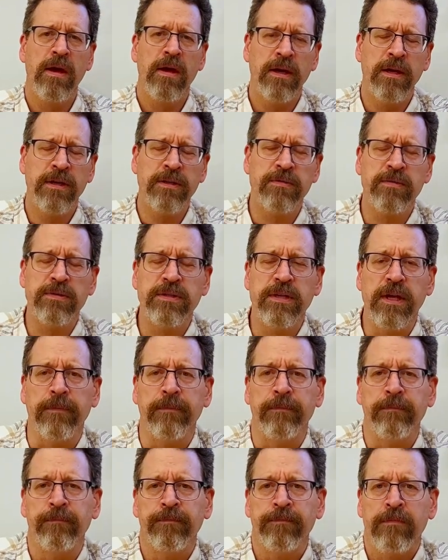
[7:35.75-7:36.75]
Interesting.
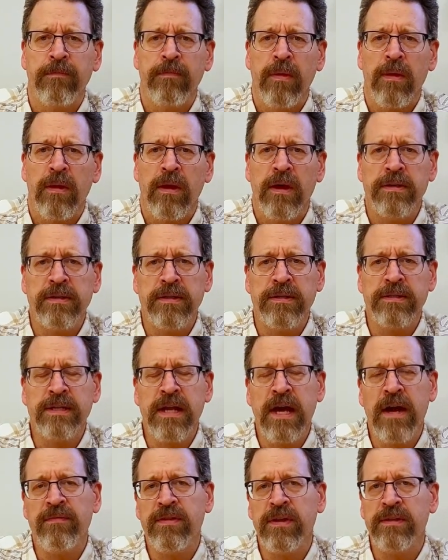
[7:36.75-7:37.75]
It doesn't
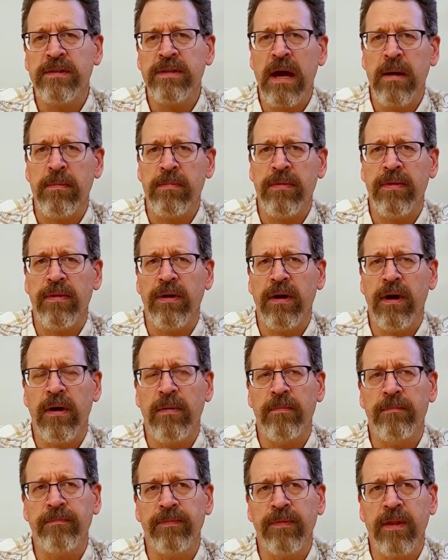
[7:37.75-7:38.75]
have the depth
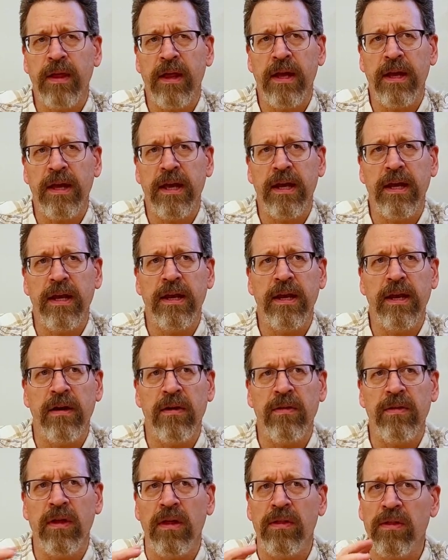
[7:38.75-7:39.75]
that I get in
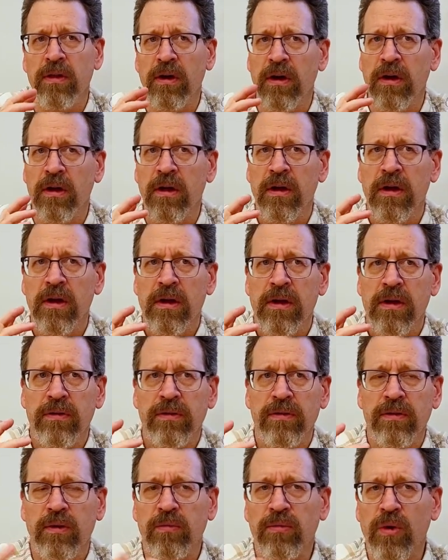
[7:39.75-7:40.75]
here, the
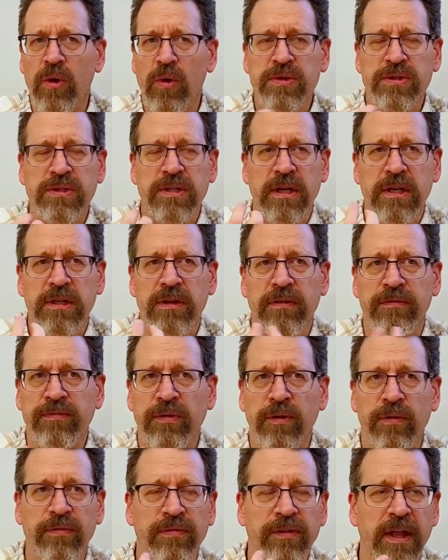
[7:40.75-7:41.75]
roasted and the
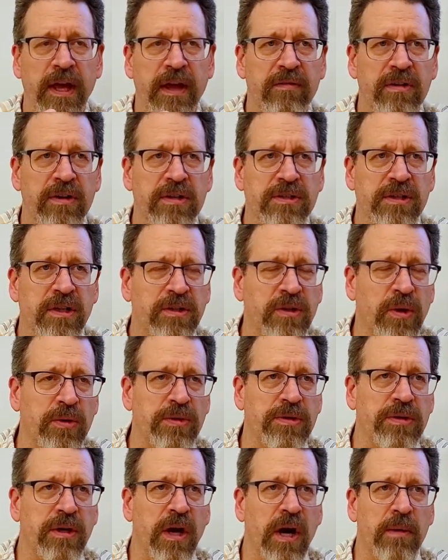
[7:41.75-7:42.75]
full flavors and the
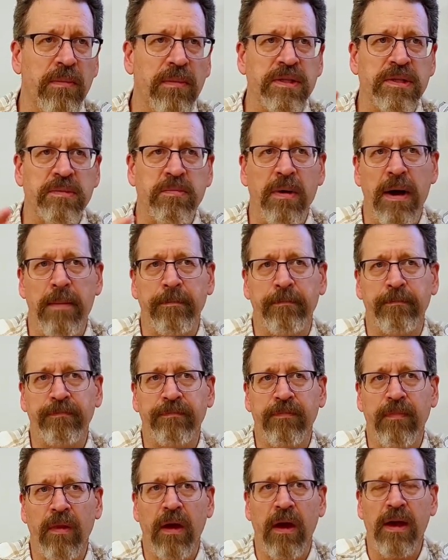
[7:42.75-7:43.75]
toasted almonds, but
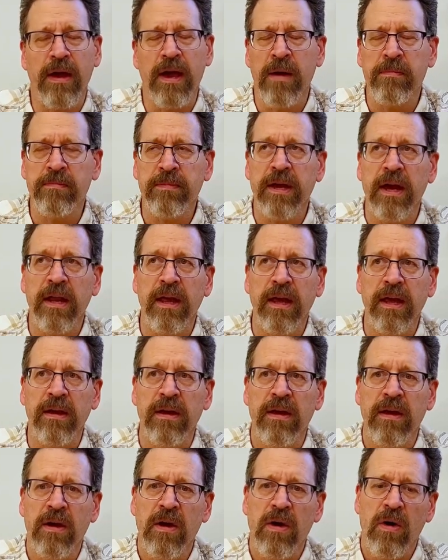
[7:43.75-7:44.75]
I am
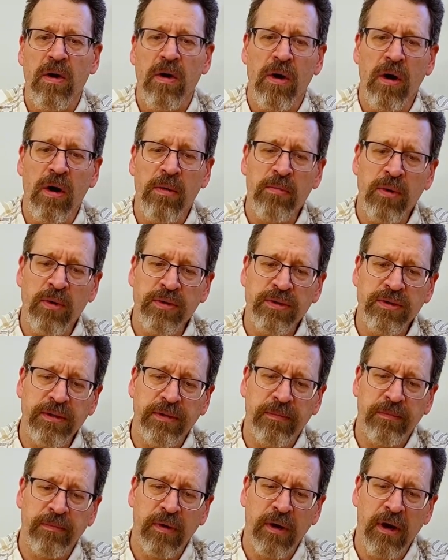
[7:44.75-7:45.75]
getting
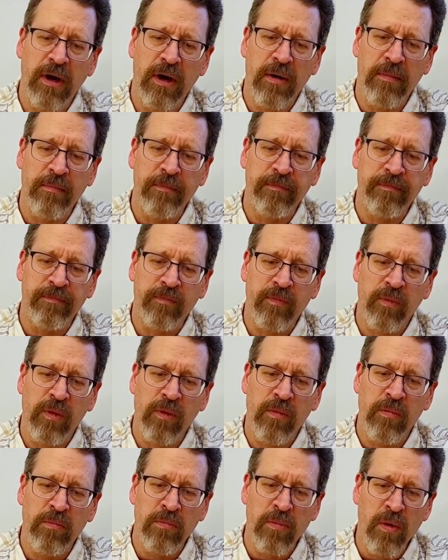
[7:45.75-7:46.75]
almost
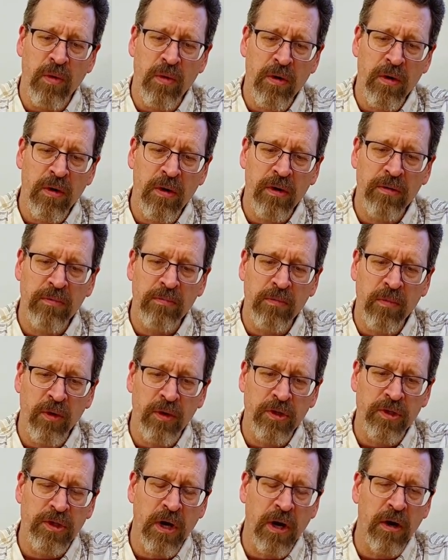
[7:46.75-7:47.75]

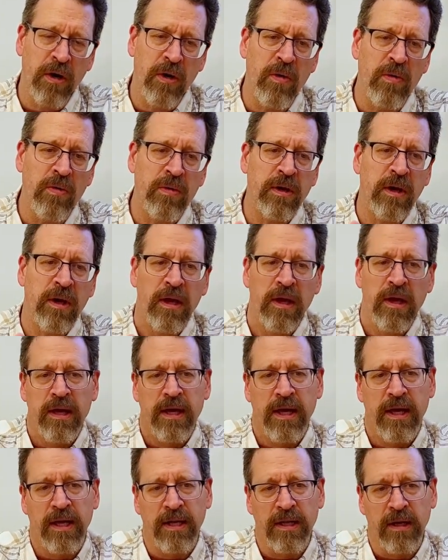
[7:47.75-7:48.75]
more charred oak,
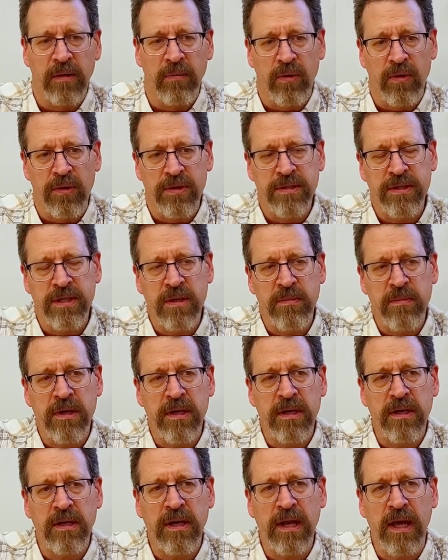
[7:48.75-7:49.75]
a little more
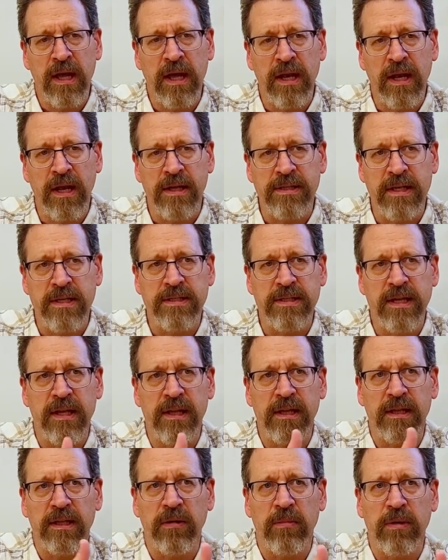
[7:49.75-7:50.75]
cinnamon, and as I
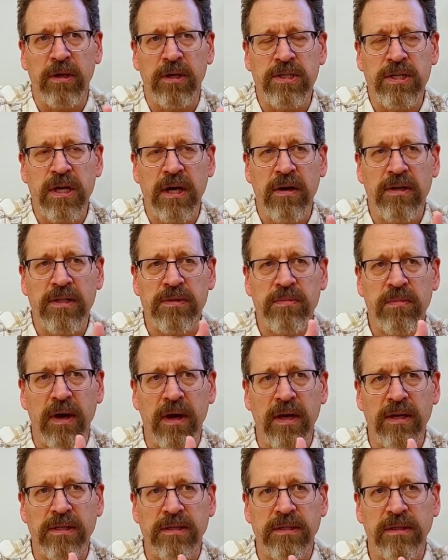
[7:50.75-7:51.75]
said, a little bit of cherry
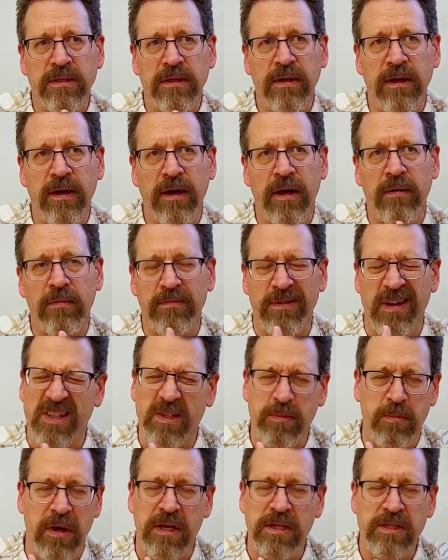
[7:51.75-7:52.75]
spice,
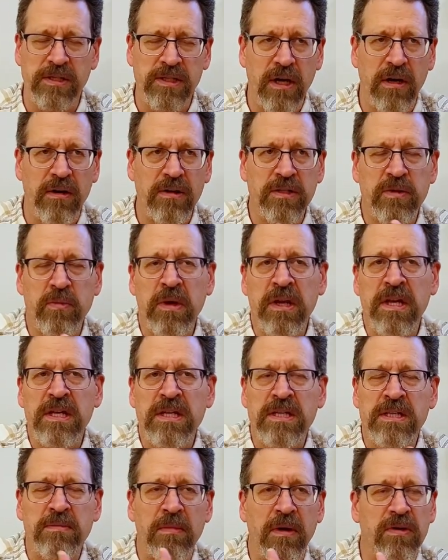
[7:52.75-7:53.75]
cherry
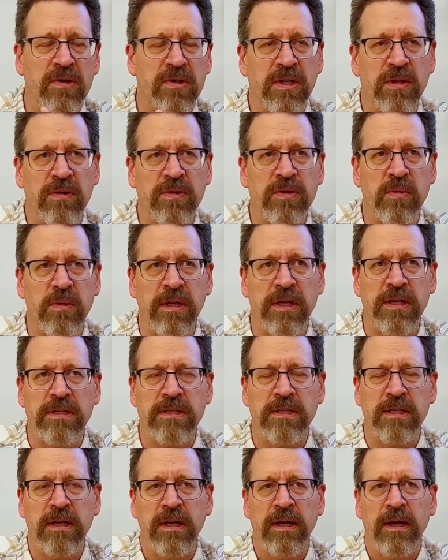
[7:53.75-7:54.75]
sweetness, maraschino
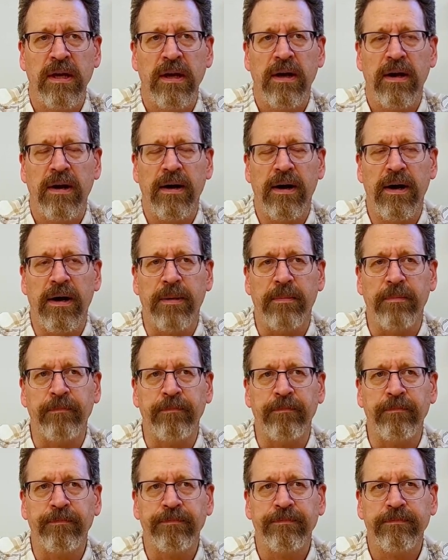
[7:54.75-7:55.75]
sweetness.
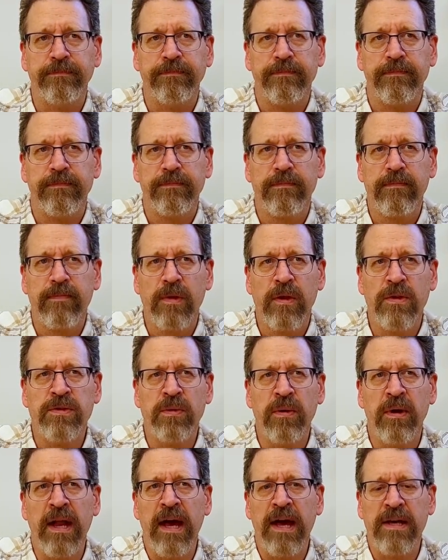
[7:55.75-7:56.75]

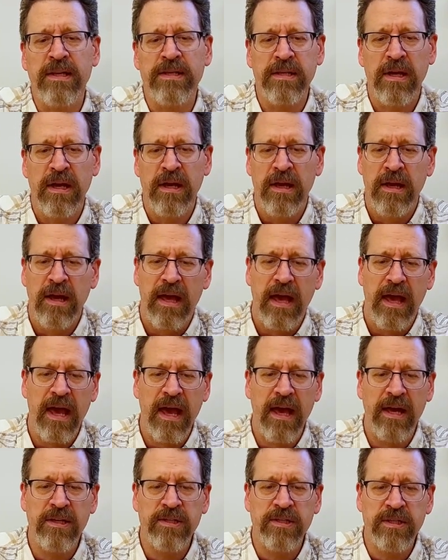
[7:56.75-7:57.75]
So it has
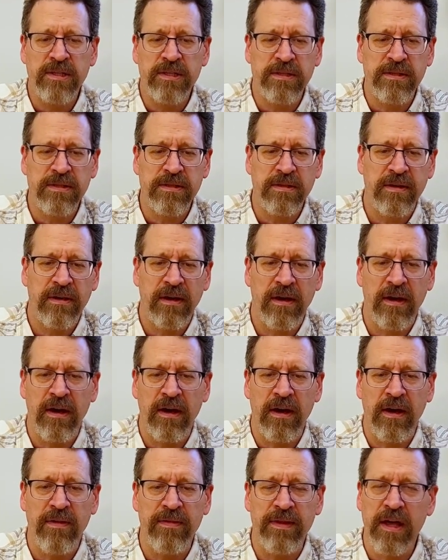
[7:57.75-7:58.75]
edges
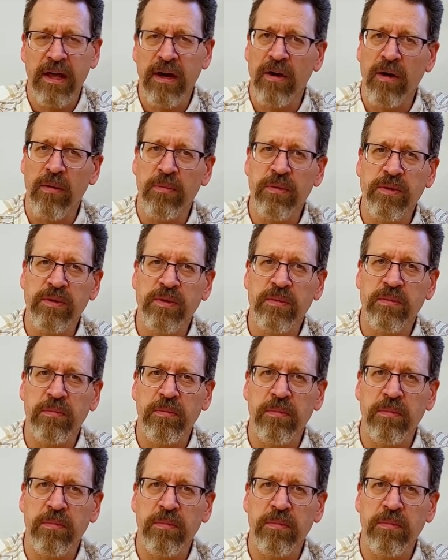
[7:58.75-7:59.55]
that almost